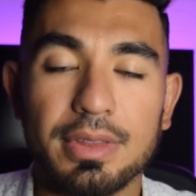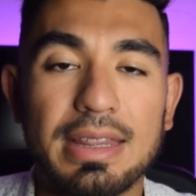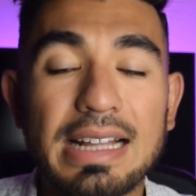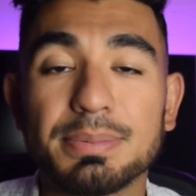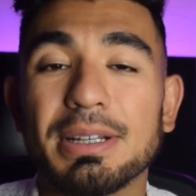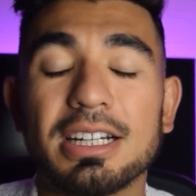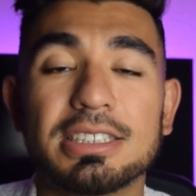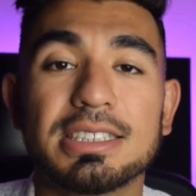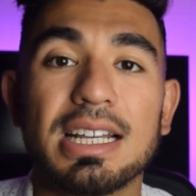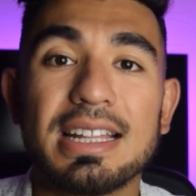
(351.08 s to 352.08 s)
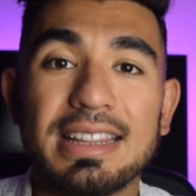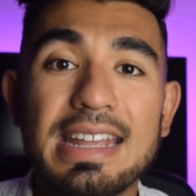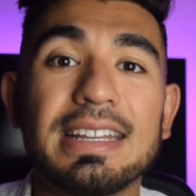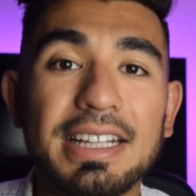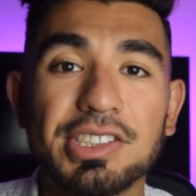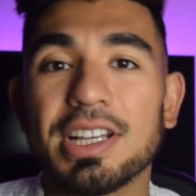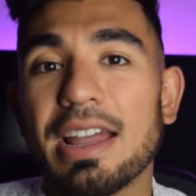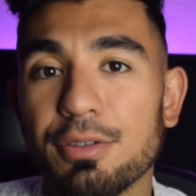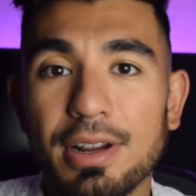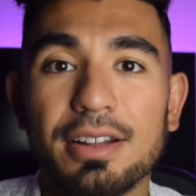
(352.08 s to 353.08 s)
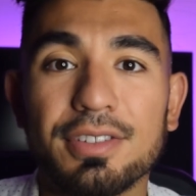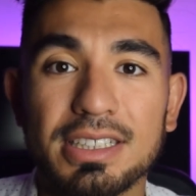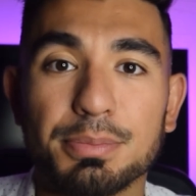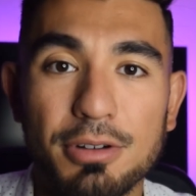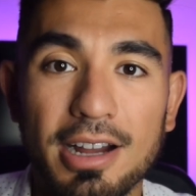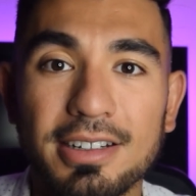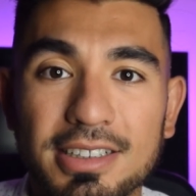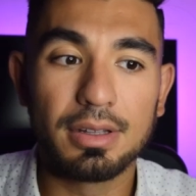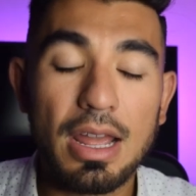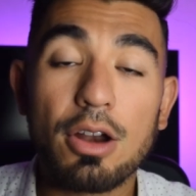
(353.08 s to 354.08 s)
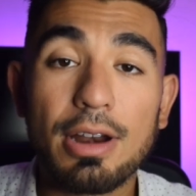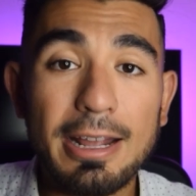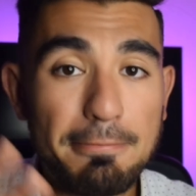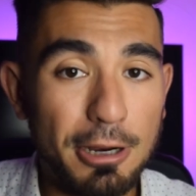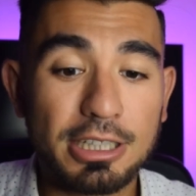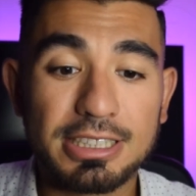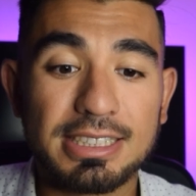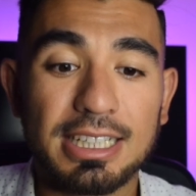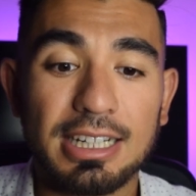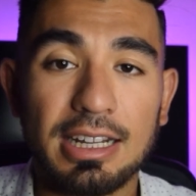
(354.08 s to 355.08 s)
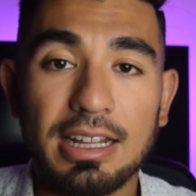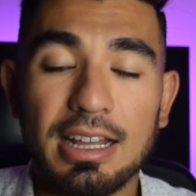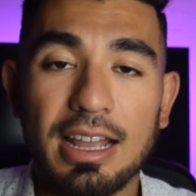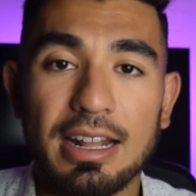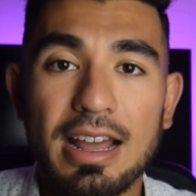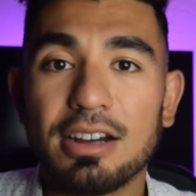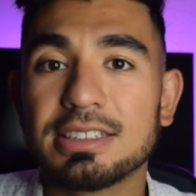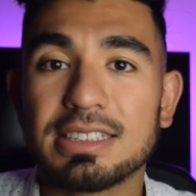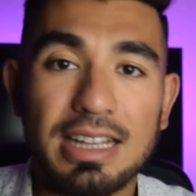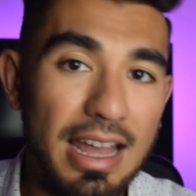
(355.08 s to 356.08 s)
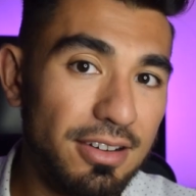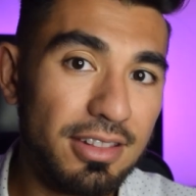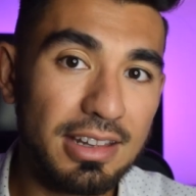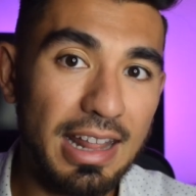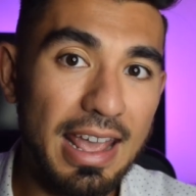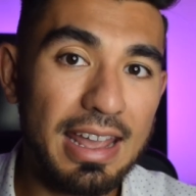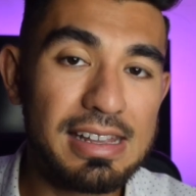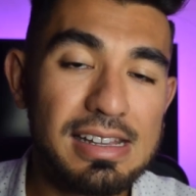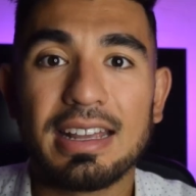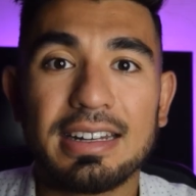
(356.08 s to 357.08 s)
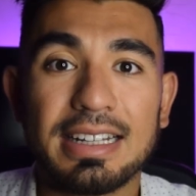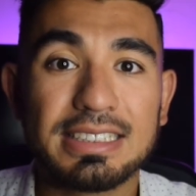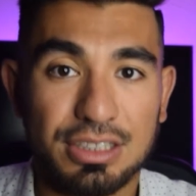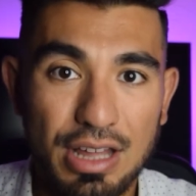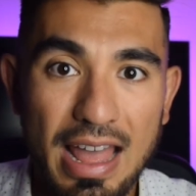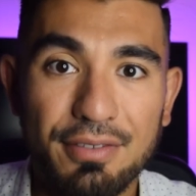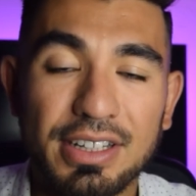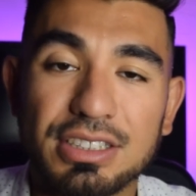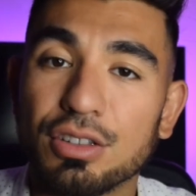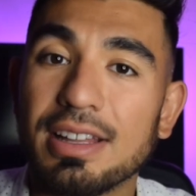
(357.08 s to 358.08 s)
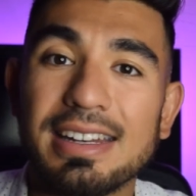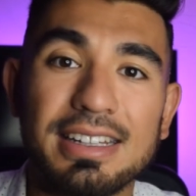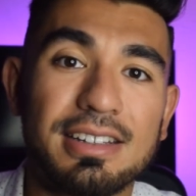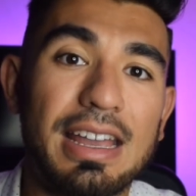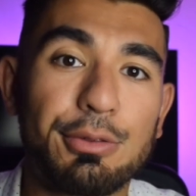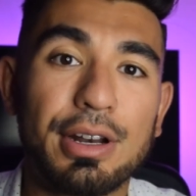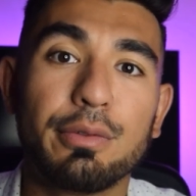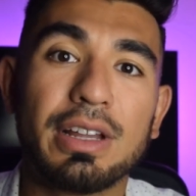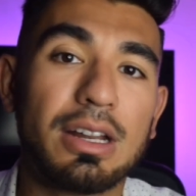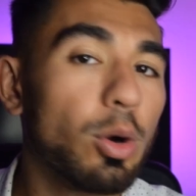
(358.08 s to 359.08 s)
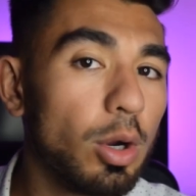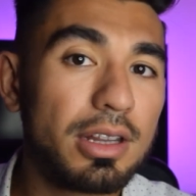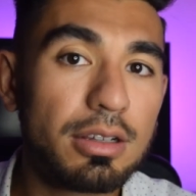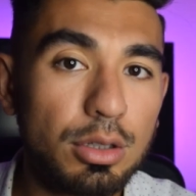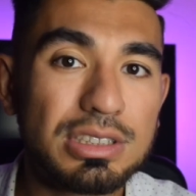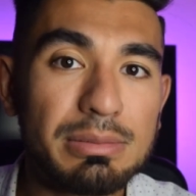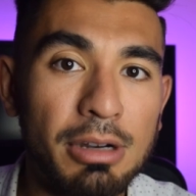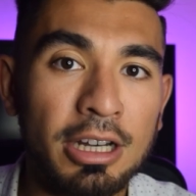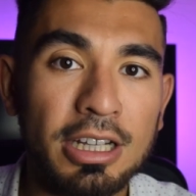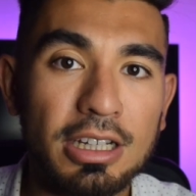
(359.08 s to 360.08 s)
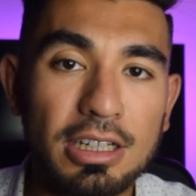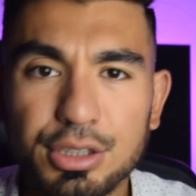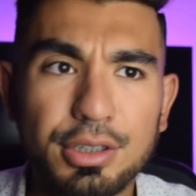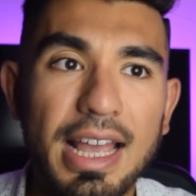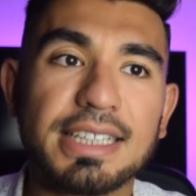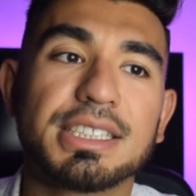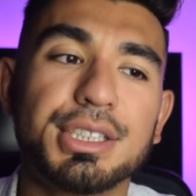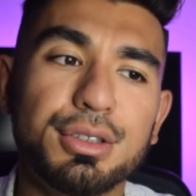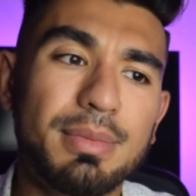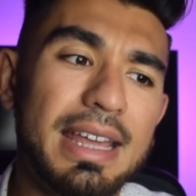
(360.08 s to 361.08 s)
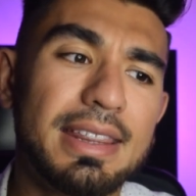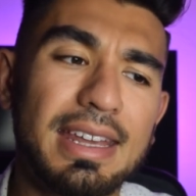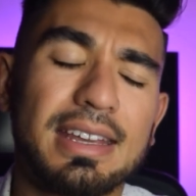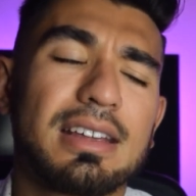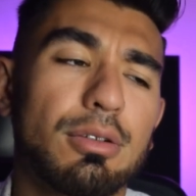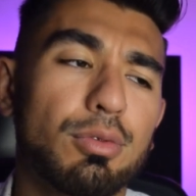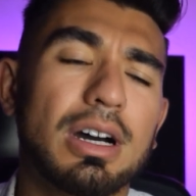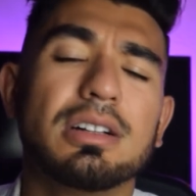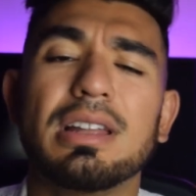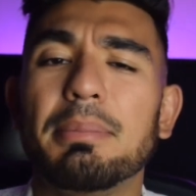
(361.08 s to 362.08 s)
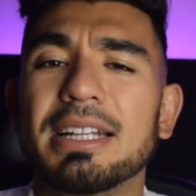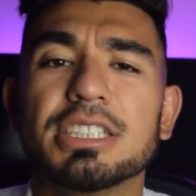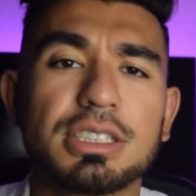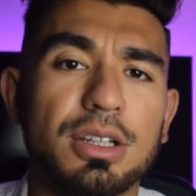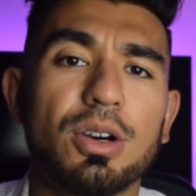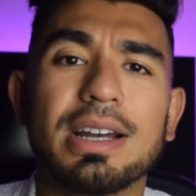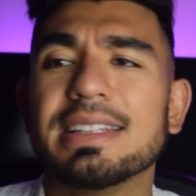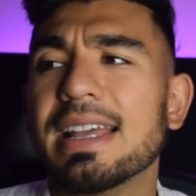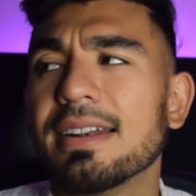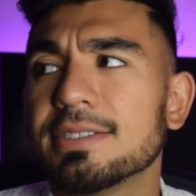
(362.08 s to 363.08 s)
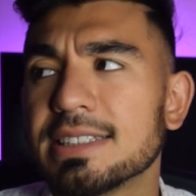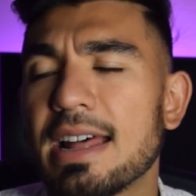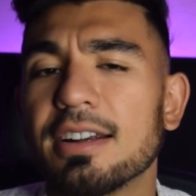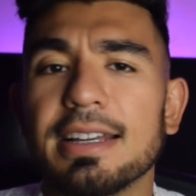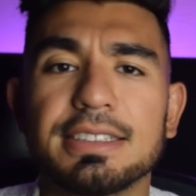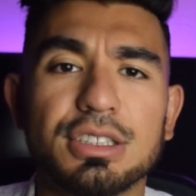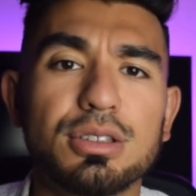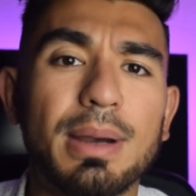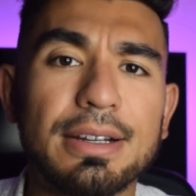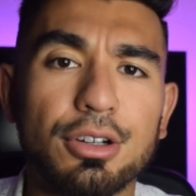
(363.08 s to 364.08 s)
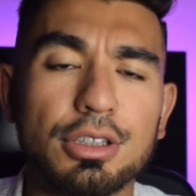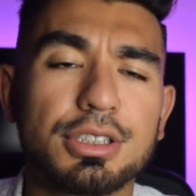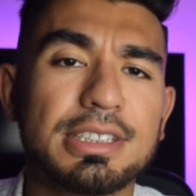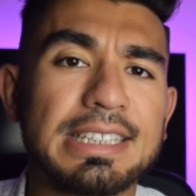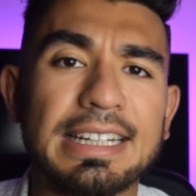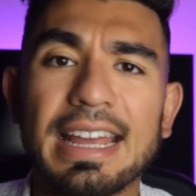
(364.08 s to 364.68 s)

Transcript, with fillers: That's because they need to get rid of this product. They already purchased it and now it's the end of the day and they still have it, so they need to get rid of it or they're losing money. So yes, you may think, well, let me just go at the end of Saturday to do my groceries and